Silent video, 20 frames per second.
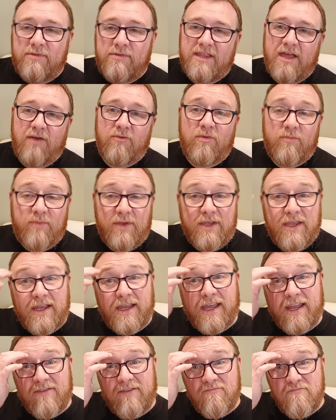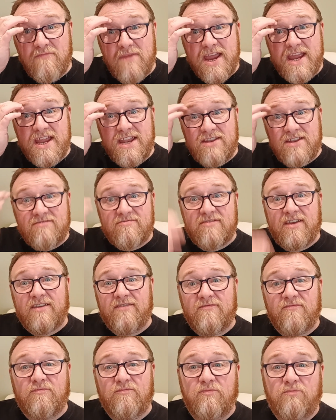but that would be your kind of main
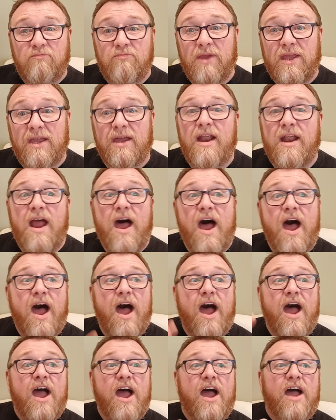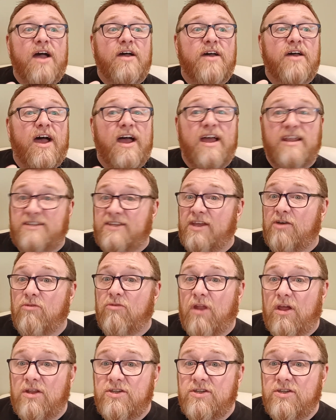kind of beer until